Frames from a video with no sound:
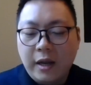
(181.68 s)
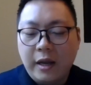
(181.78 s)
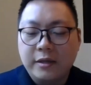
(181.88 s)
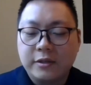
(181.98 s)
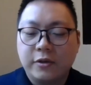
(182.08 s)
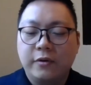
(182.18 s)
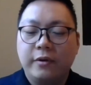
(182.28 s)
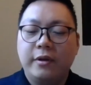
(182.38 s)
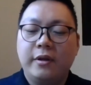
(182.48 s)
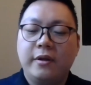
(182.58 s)
And so
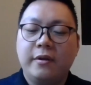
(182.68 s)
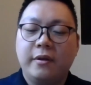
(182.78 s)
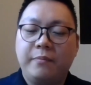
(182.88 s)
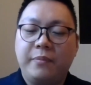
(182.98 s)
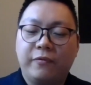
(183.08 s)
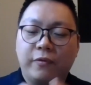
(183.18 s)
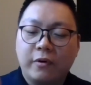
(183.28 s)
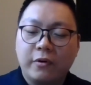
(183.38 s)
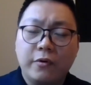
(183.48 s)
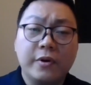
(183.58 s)

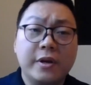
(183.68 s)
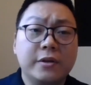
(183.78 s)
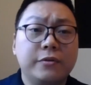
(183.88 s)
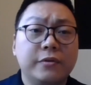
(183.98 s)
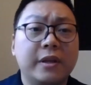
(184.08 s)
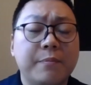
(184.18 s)
before going into the